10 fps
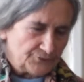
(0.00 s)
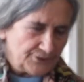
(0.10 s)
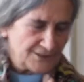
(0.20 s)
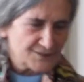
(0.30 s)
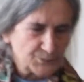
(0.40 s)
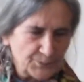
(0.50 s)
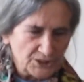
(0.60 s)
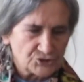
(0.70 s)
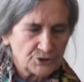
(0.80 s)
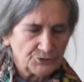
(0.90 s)
That's a
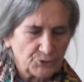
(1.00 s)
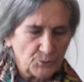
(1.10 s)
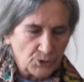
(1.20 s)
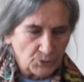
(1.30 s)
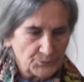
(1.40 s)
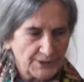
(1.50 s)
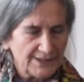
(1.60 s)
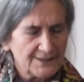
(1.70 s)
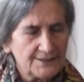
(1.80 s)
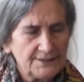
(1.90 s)
picture from Home
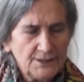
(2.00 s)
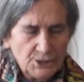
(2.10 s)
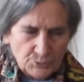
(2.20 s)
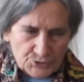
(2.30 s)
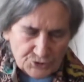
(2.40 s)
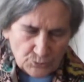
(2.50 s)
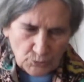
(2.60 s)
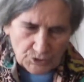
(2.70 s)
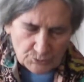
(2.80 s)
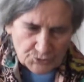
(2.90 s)
Gandhi, who
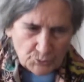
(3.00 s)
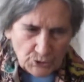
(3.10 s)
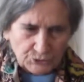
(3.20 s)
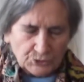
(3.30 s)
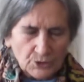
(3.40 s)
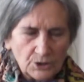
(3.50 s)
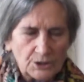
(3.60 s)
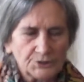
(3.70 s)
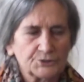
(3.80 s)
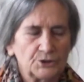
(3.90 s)
someone who's worked a
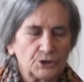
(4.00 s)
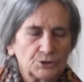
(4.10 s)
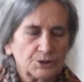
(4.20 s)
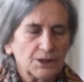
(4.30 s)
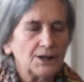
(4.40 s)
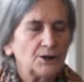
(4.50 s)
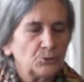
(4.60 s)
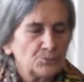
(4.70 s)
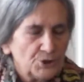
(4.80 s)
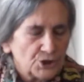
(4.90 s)
lot on how
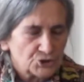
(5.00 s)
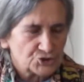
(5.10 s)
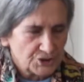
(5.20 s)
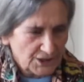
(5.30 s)
much